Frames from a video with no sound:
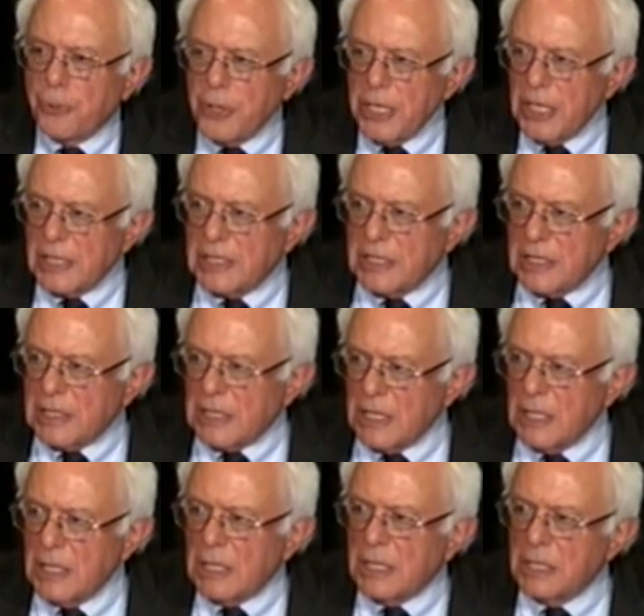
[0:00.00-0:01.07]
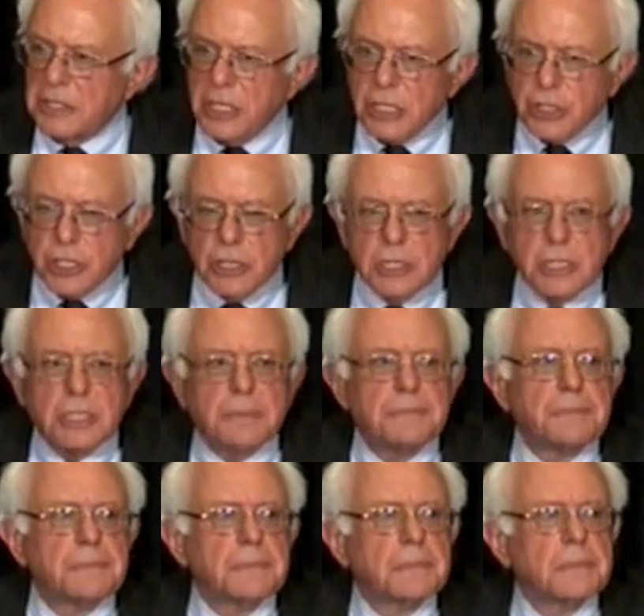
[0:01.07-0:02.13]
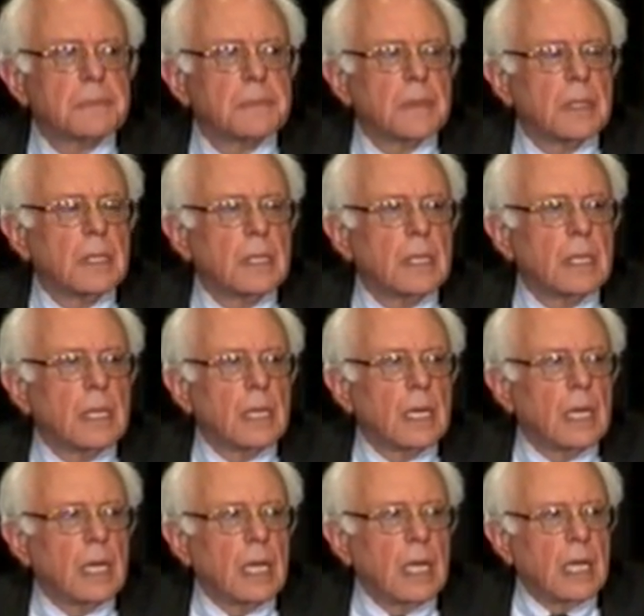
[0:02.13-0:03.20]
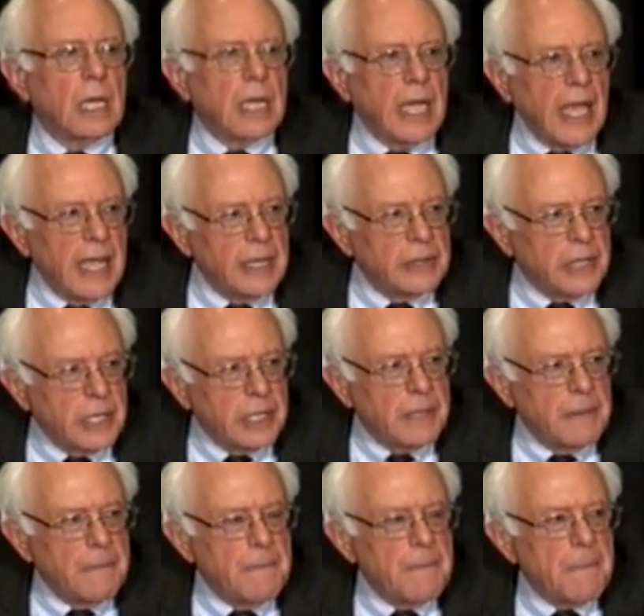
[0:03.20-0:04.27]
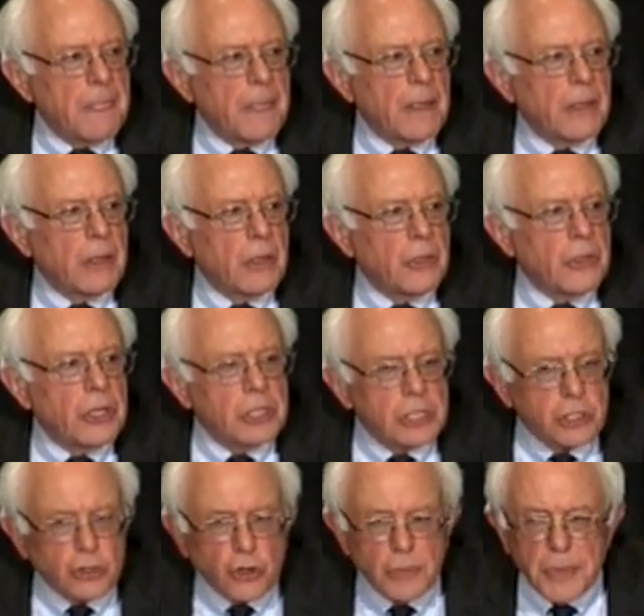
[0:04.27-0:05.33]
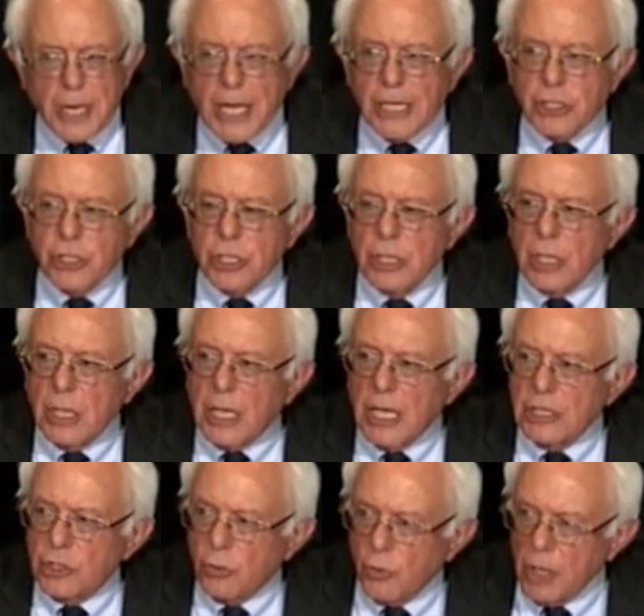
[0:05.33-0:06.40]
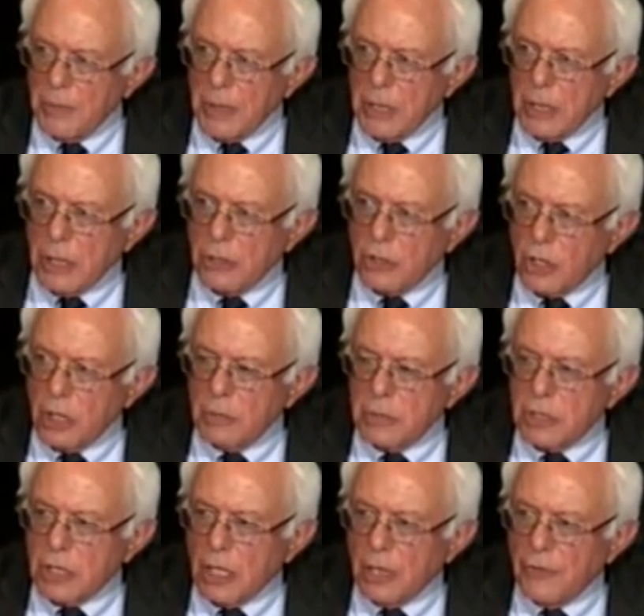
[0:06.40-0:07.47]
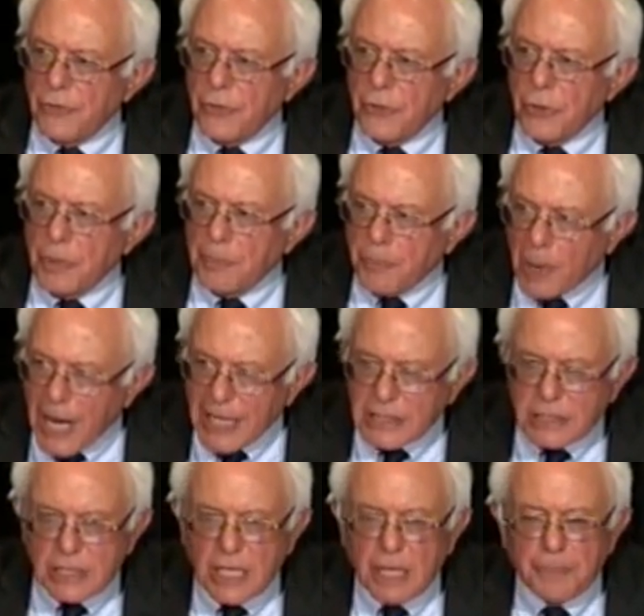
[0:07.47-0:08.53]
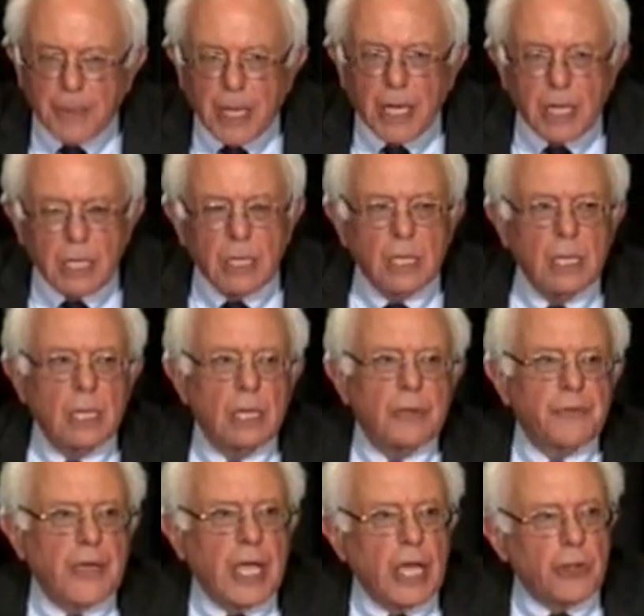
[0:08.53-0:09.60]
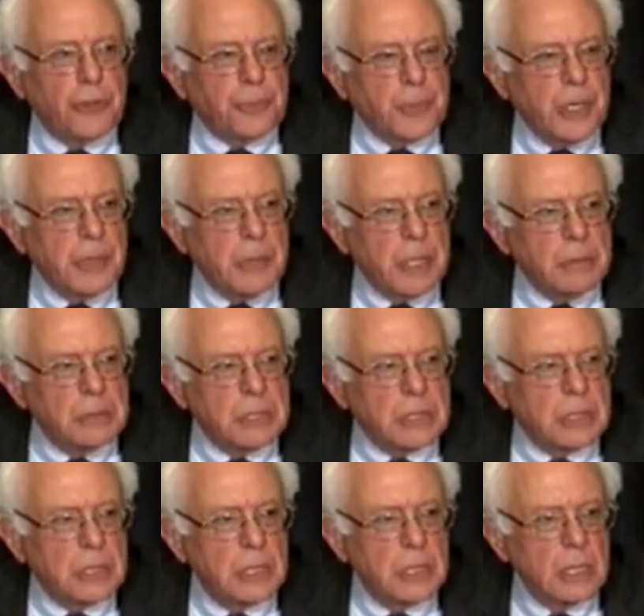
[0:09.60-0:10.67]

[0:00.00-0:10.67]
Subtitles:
pre-existing conditions. It ended the discrimination against women in terms of the price they paid for health premiums.